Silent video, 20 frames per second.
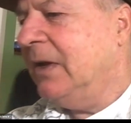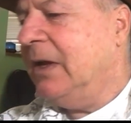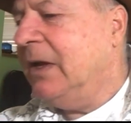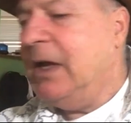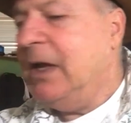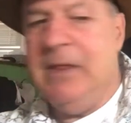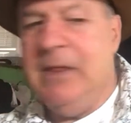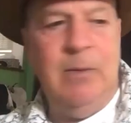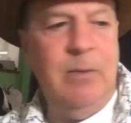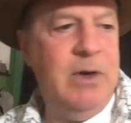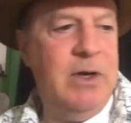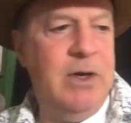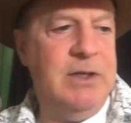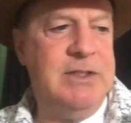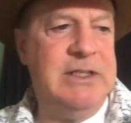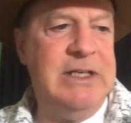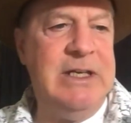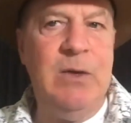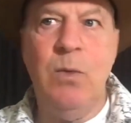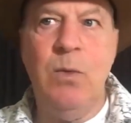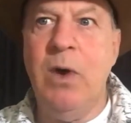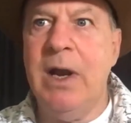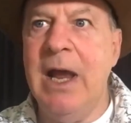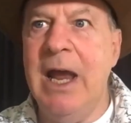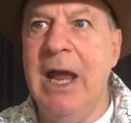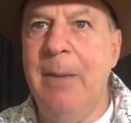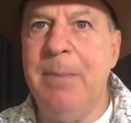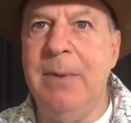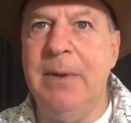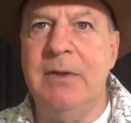And then we're gonna see what
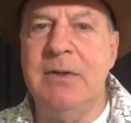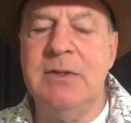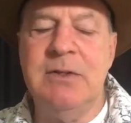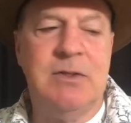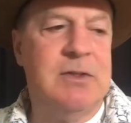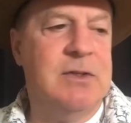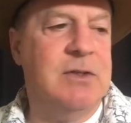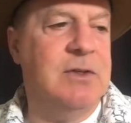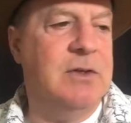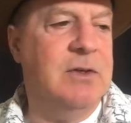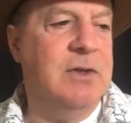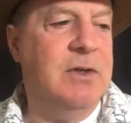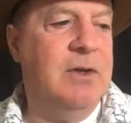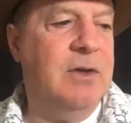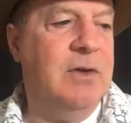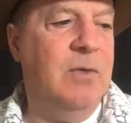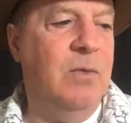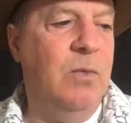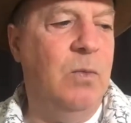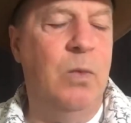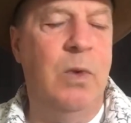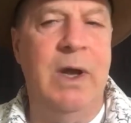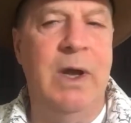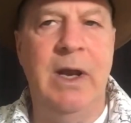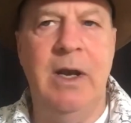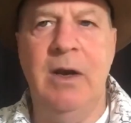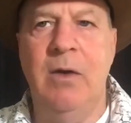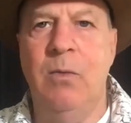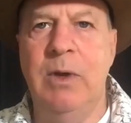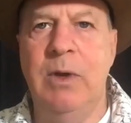happens
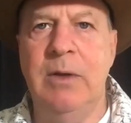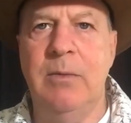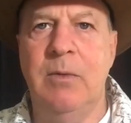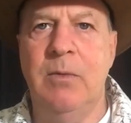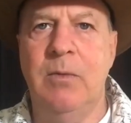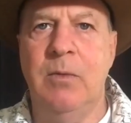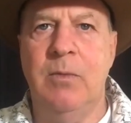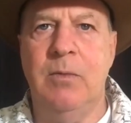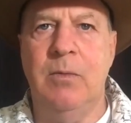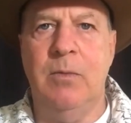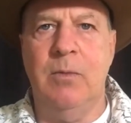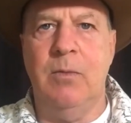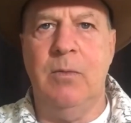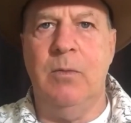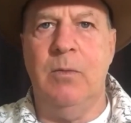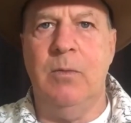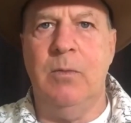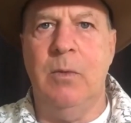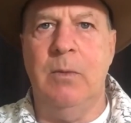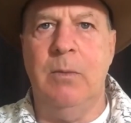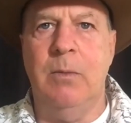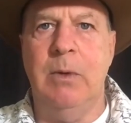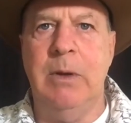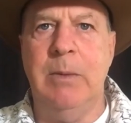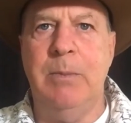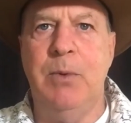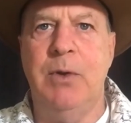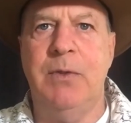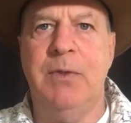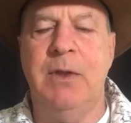when we
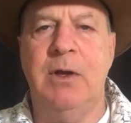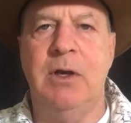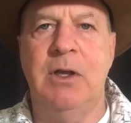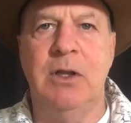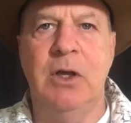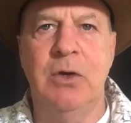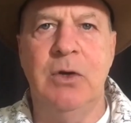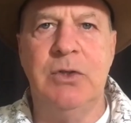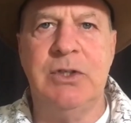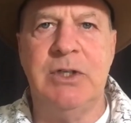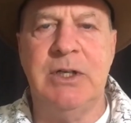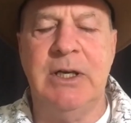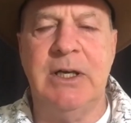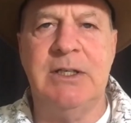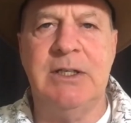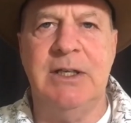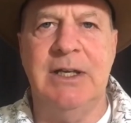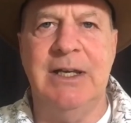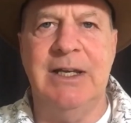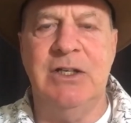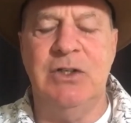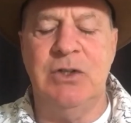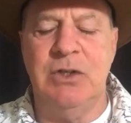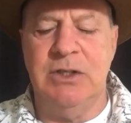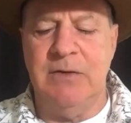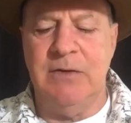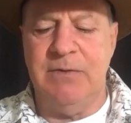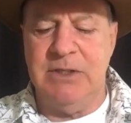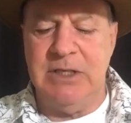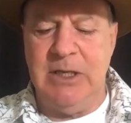put the glow sticks into
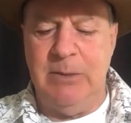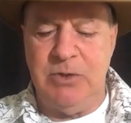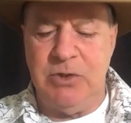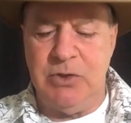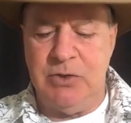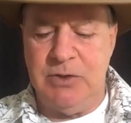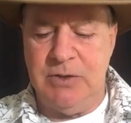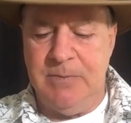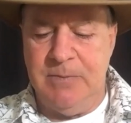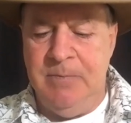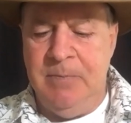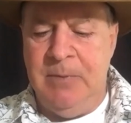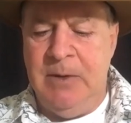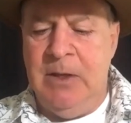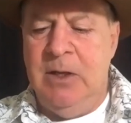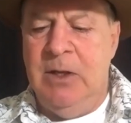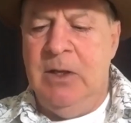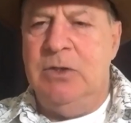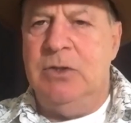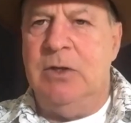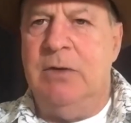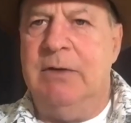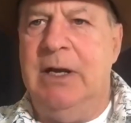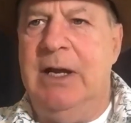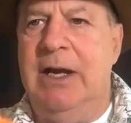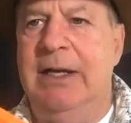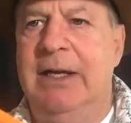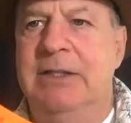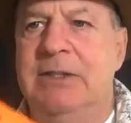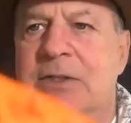different temperatures. So I've got
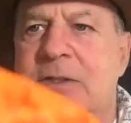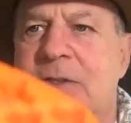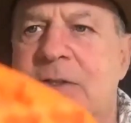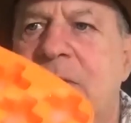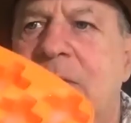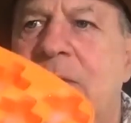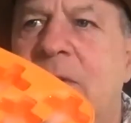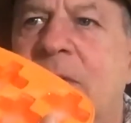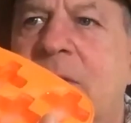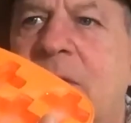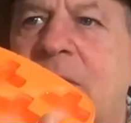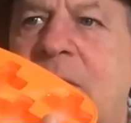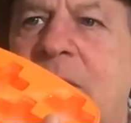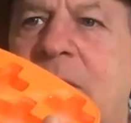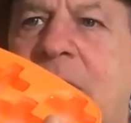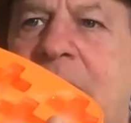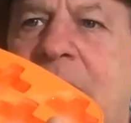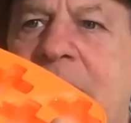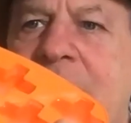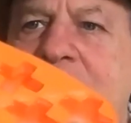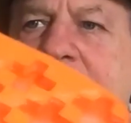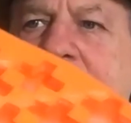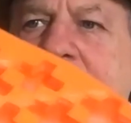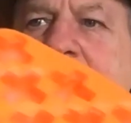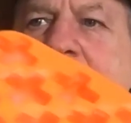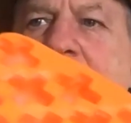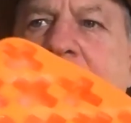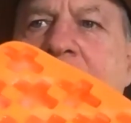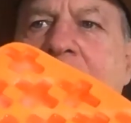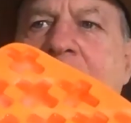ice
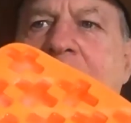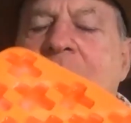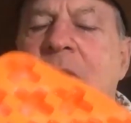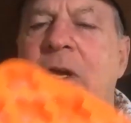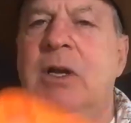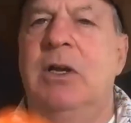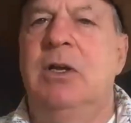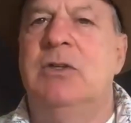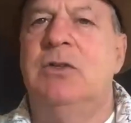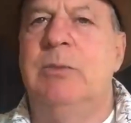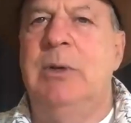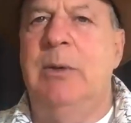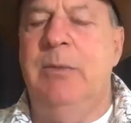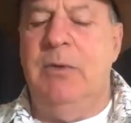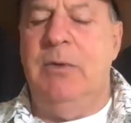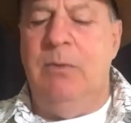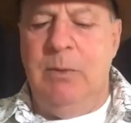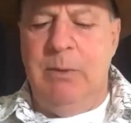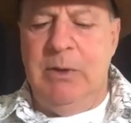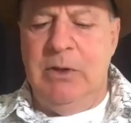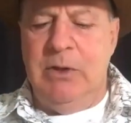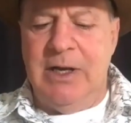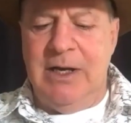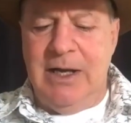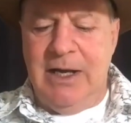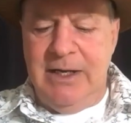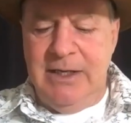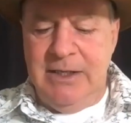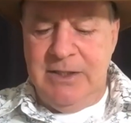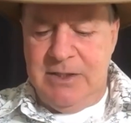here. So remember, when we look at
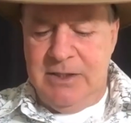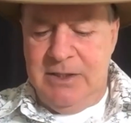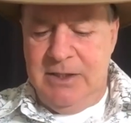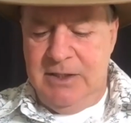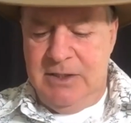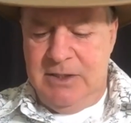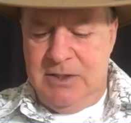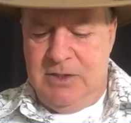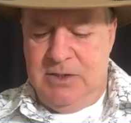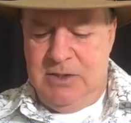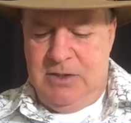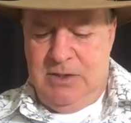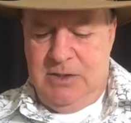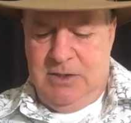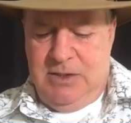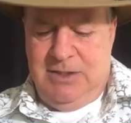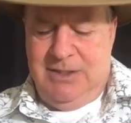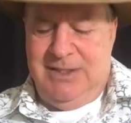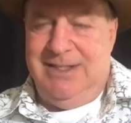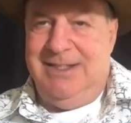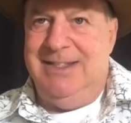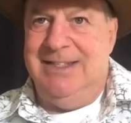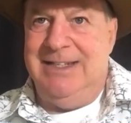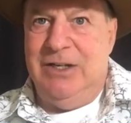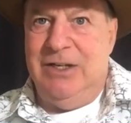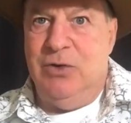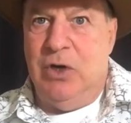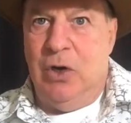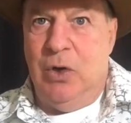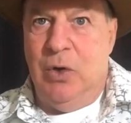ice, it's
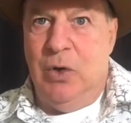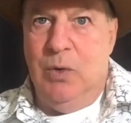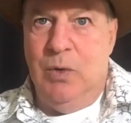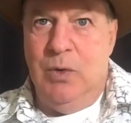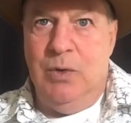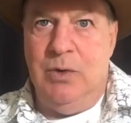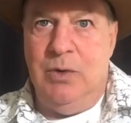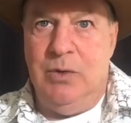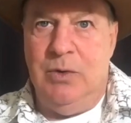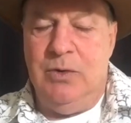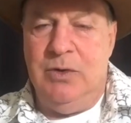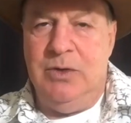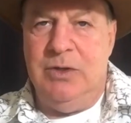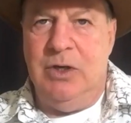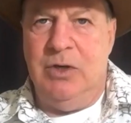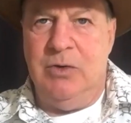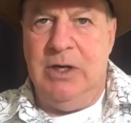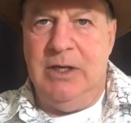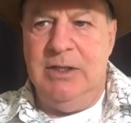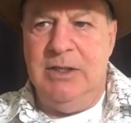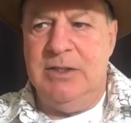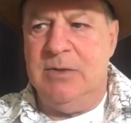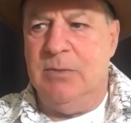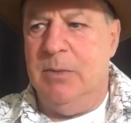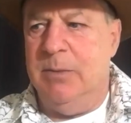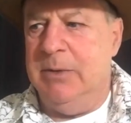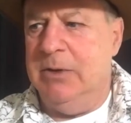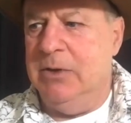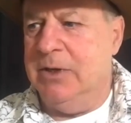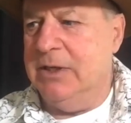0 degrees
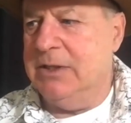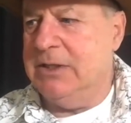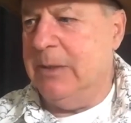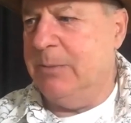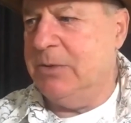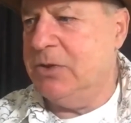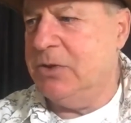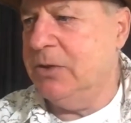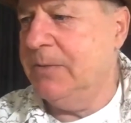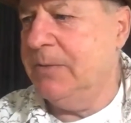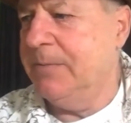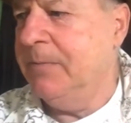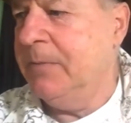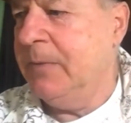when we look at temperature,